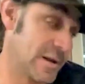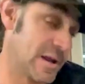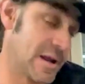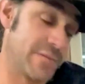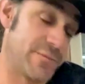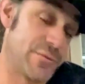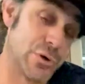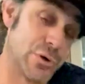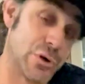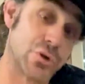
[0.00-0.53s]

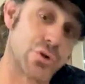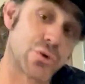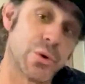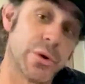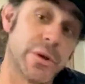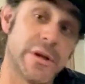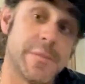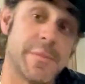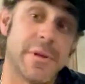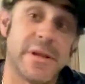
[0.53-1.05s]
and if you can
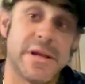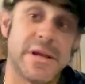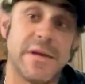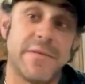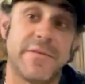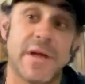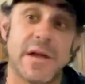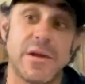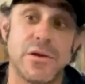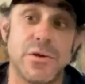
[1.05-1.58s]
truly
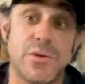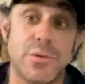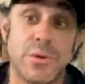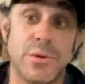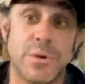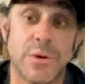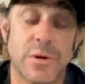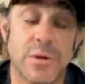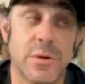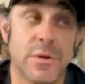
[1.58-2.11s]
believe that you
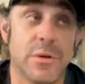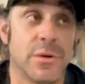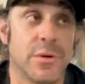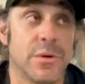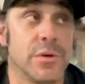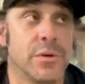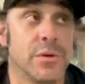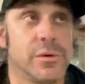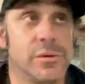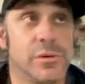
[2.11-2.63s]

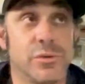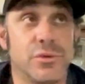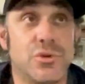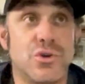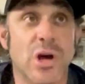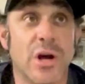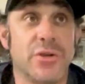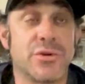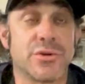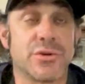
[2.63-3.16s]

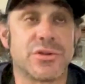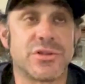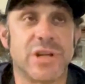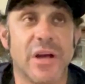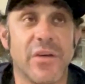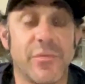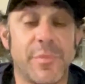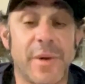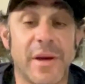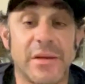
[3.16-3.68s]
judge
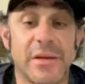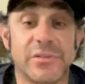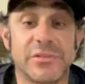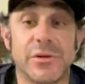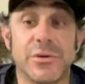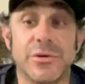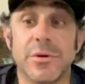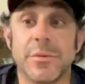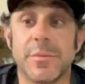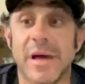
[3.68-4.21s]
yourself based
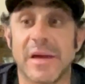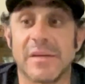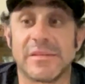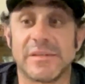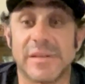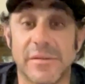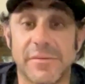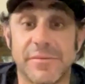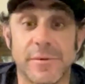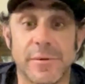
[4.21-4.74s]
on your best
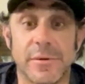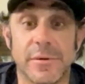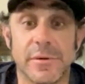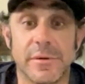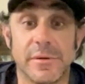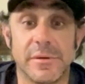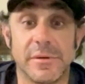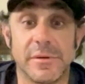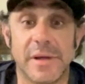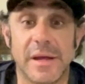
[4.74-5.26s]
effort,
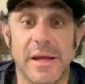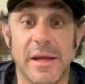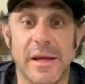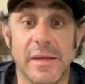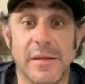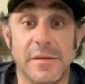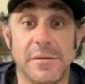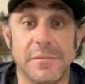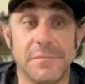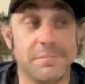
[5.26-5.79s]

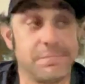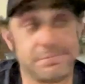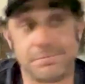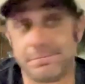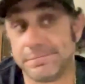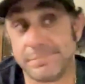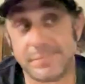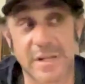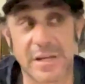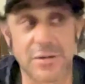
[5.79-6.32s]
then
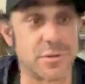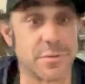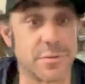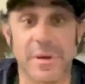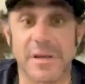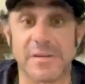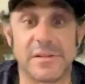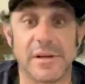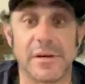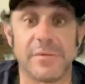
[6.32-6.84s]
that's your
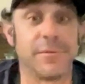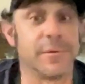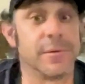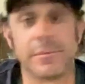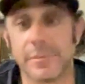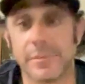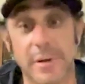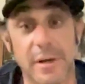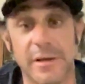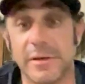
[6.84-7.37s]
best effort,
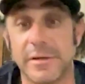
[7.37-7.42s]
right?